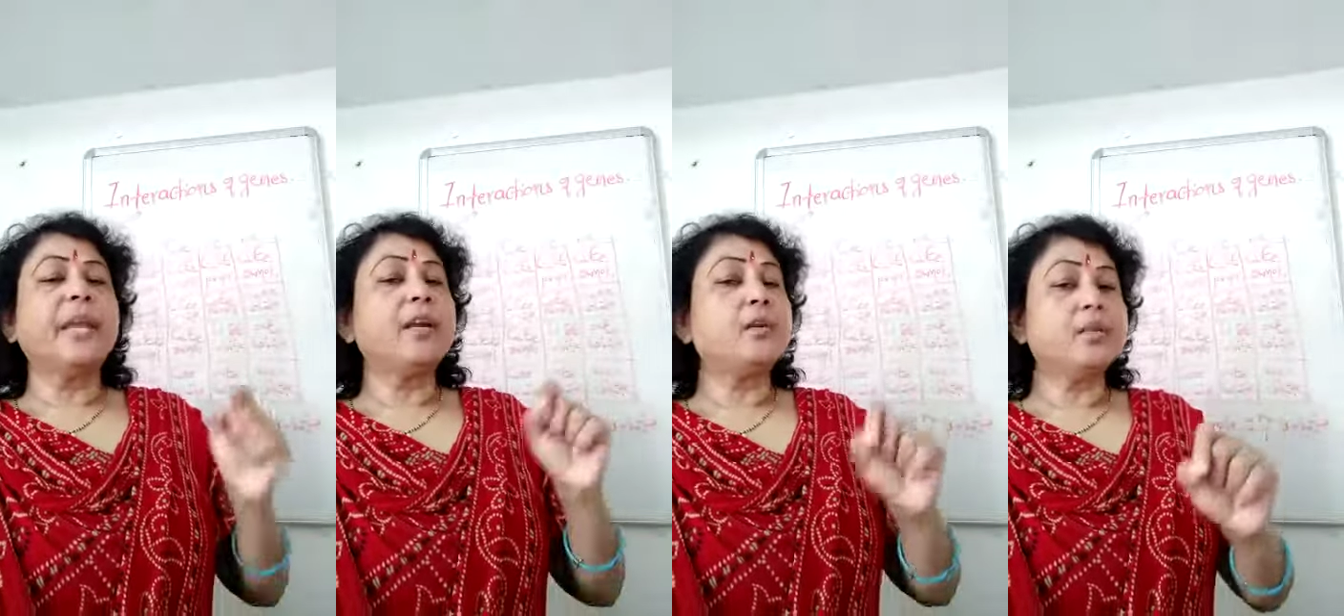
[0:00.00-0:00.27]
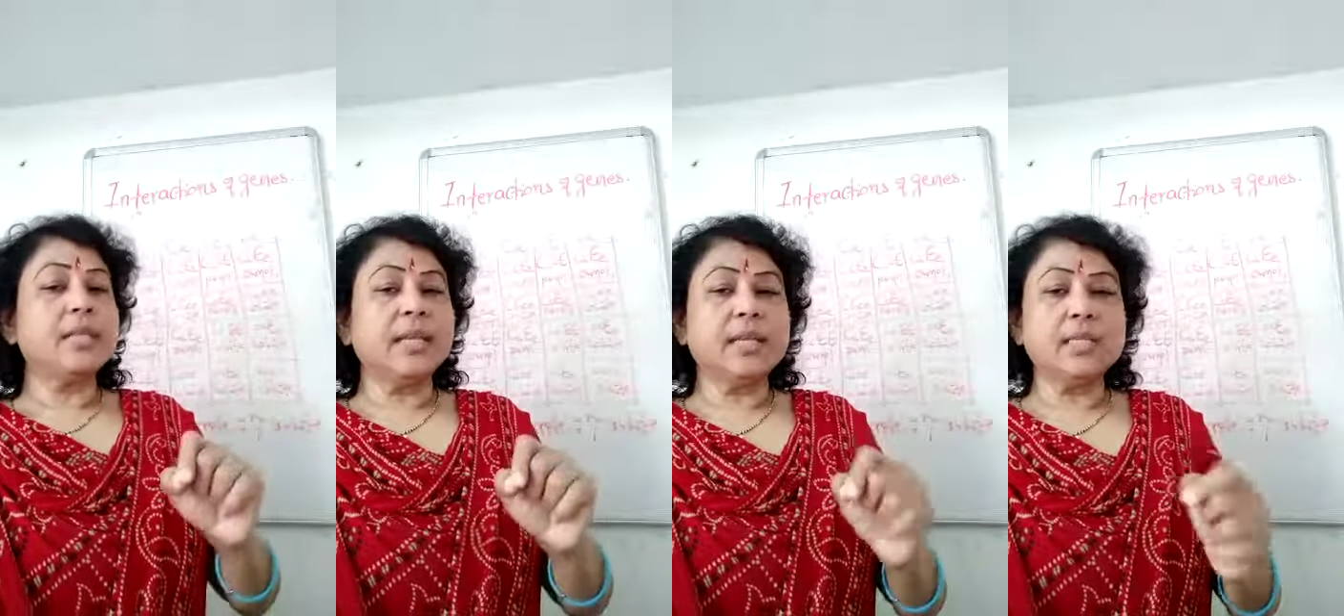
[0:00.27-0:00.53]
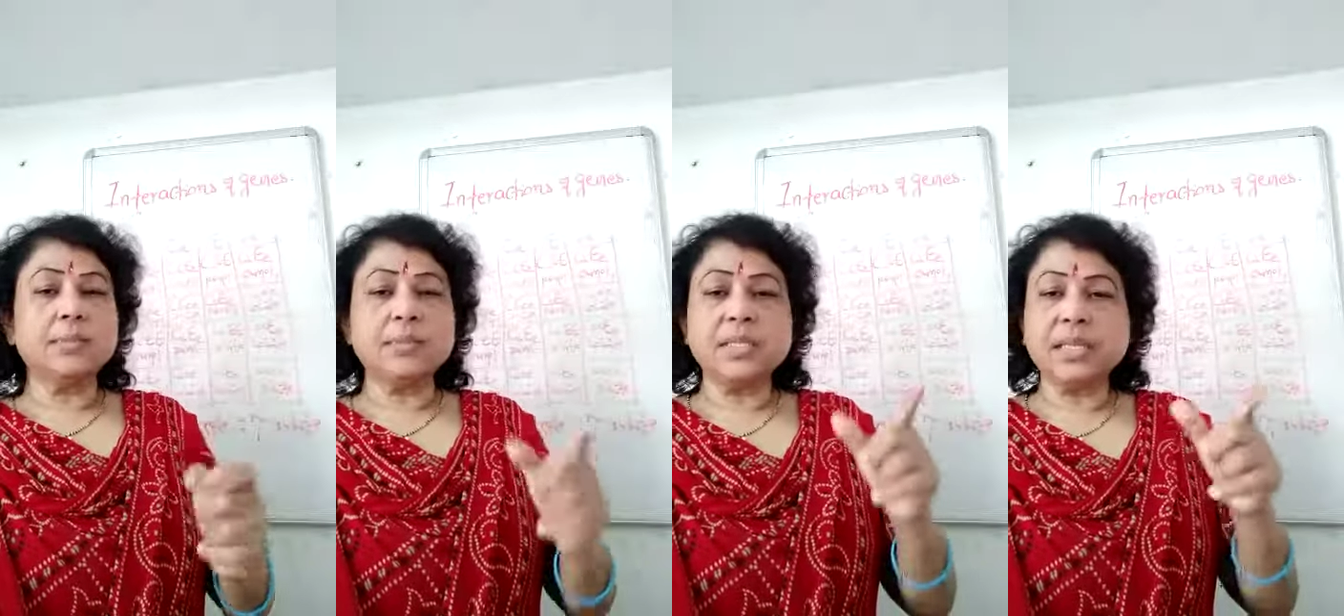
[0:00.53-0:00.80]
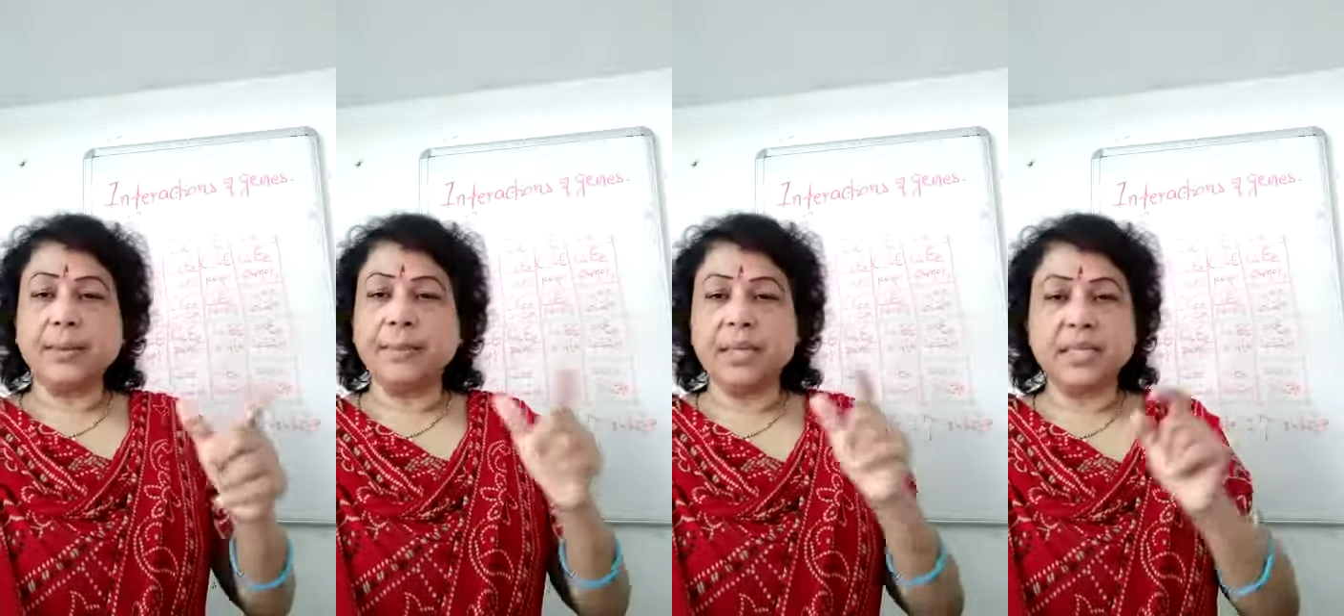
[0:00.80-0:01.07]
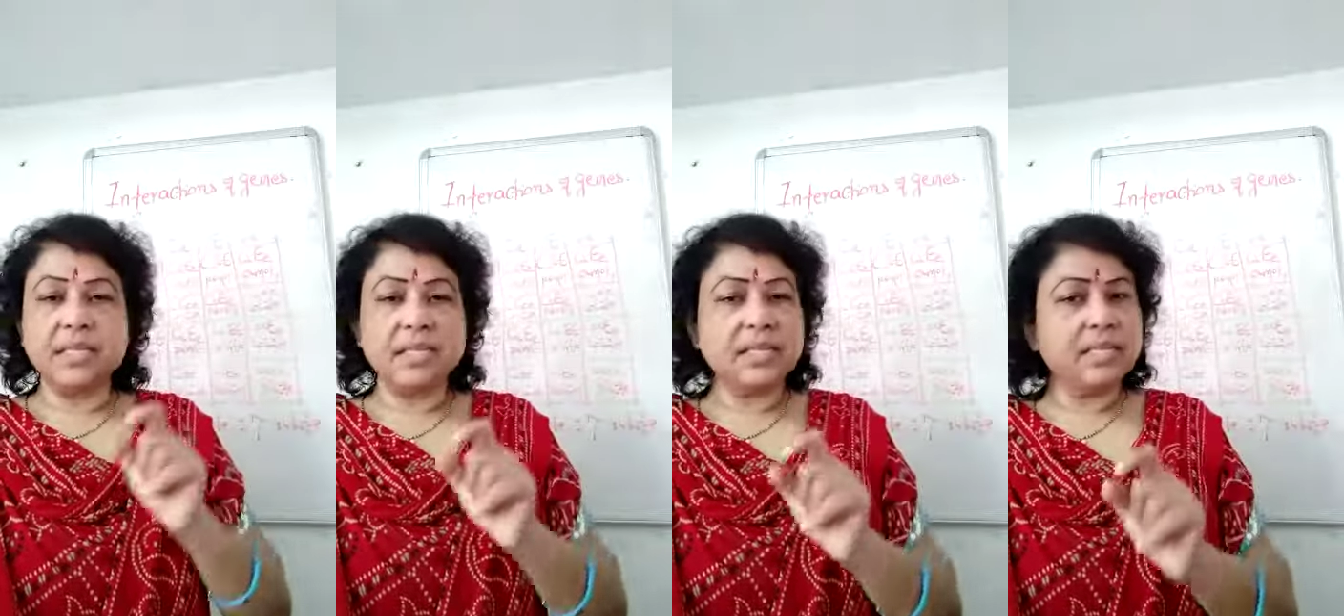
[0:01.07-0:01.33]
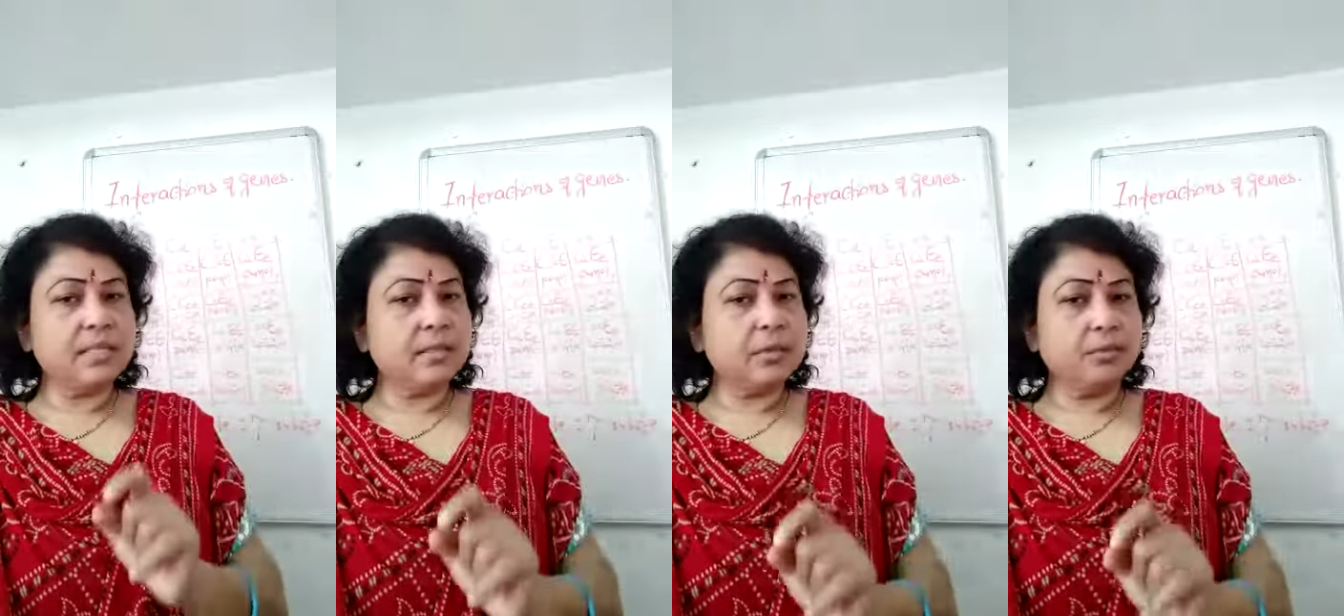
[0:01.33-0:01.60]
Heterozygous means capital C,
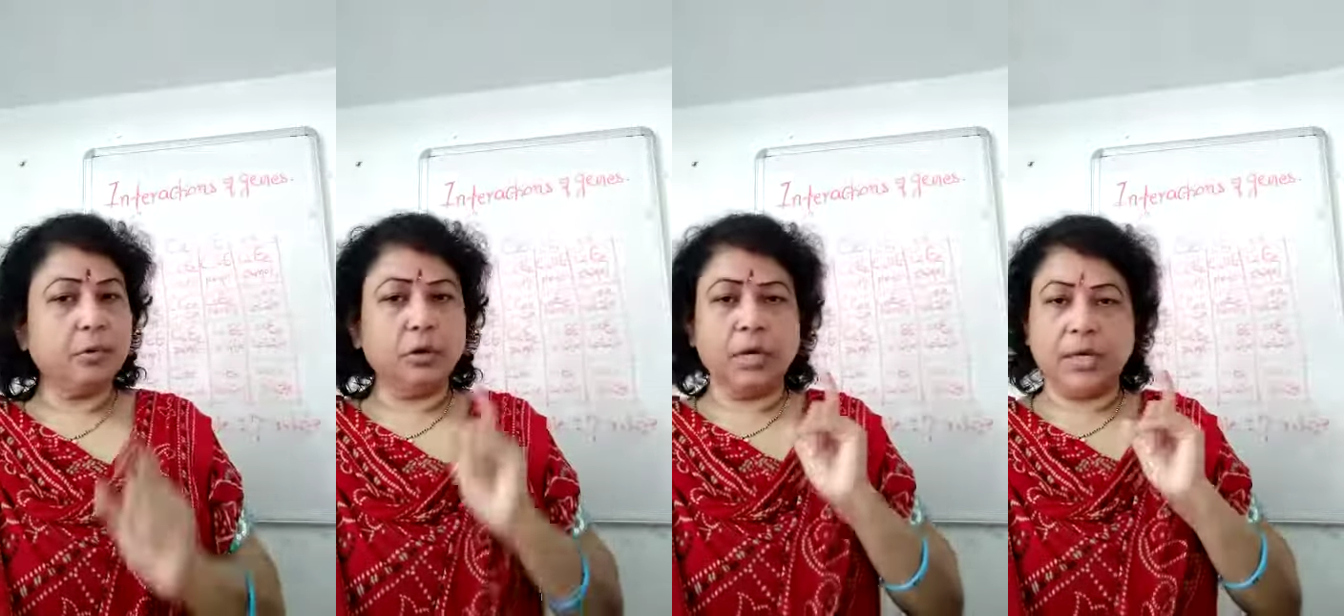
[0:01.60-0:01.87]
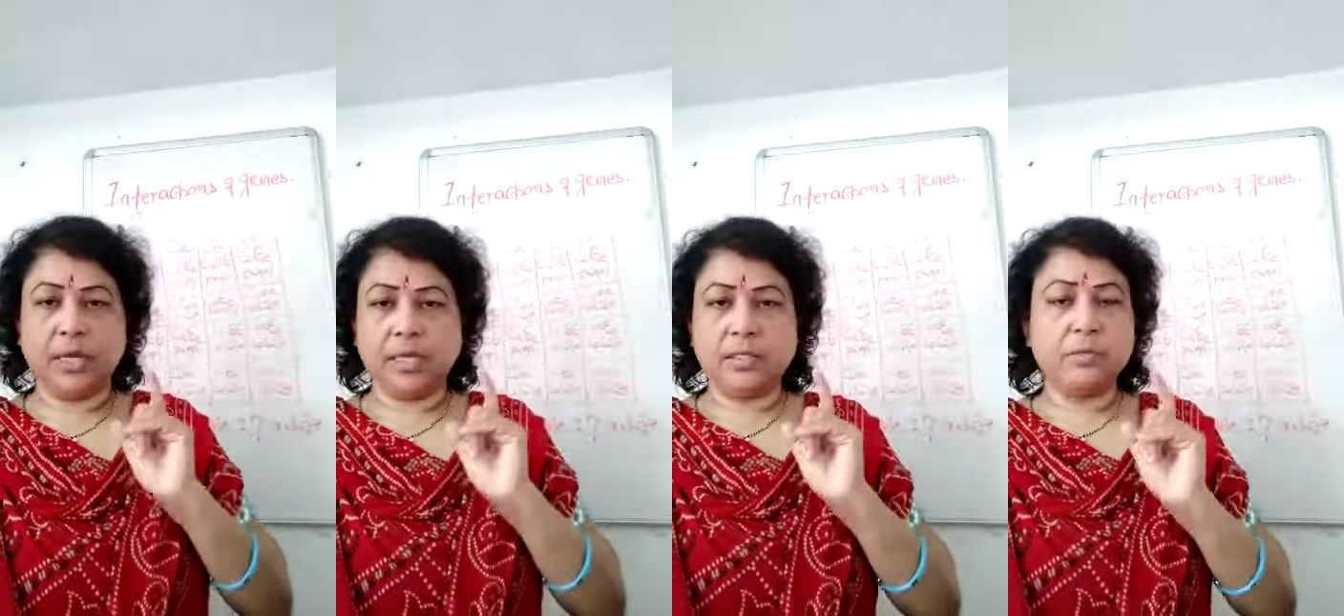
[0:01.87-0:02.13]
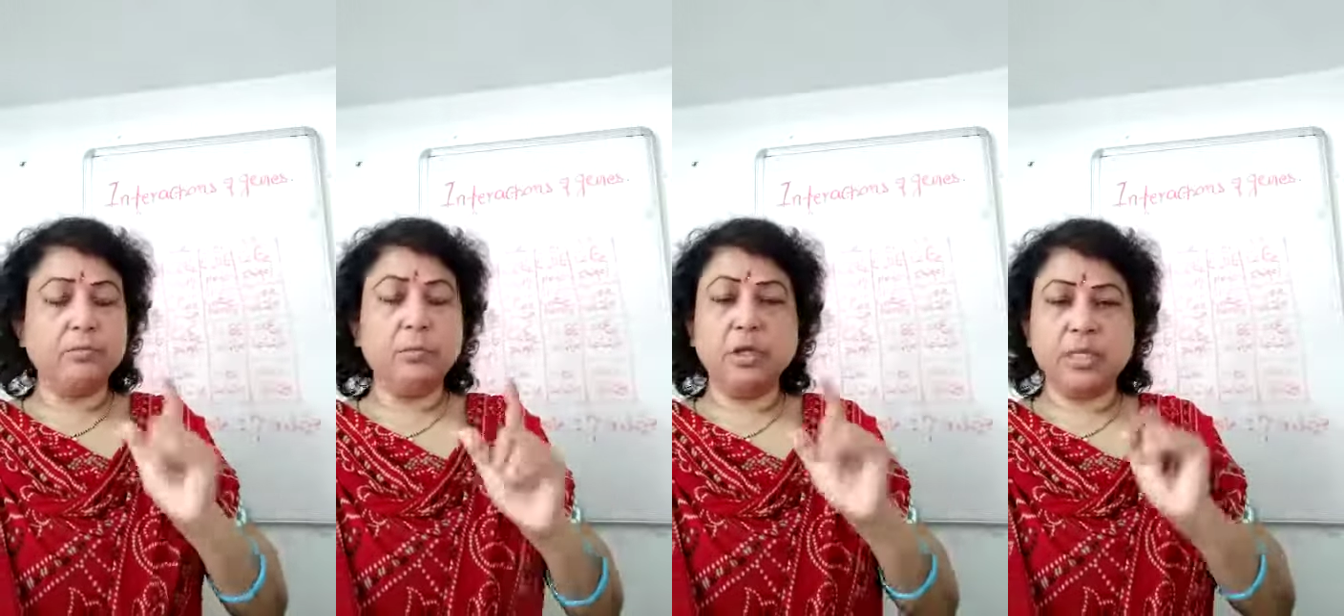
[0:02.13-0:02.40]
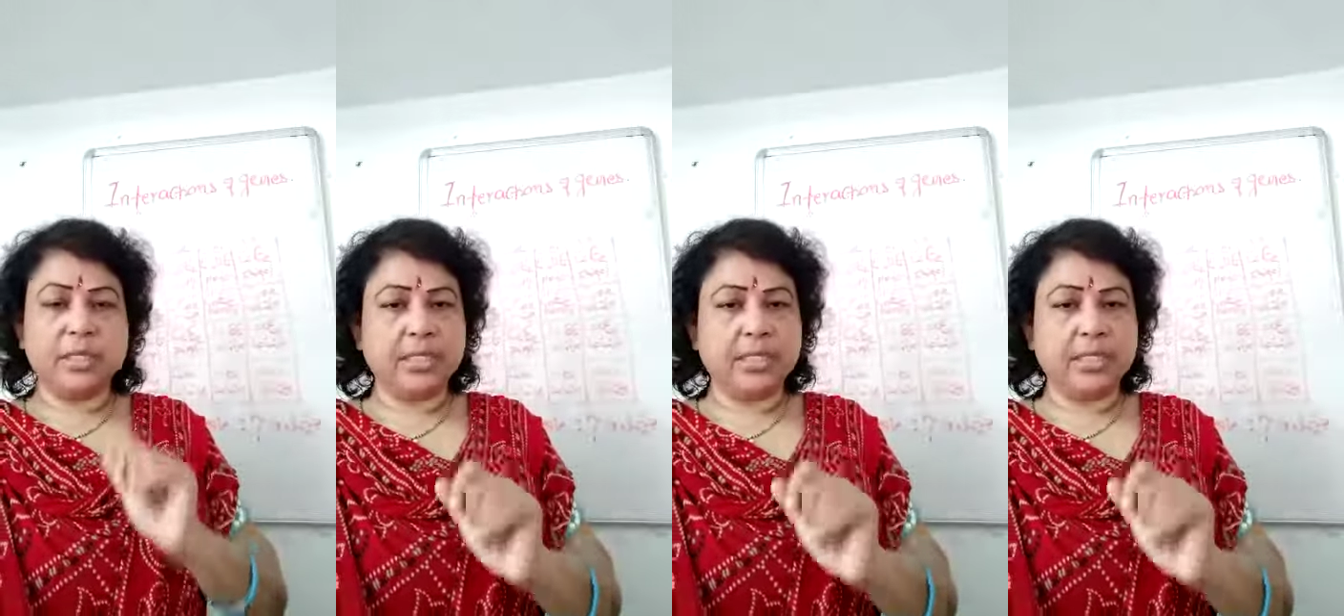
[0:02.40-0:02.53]
small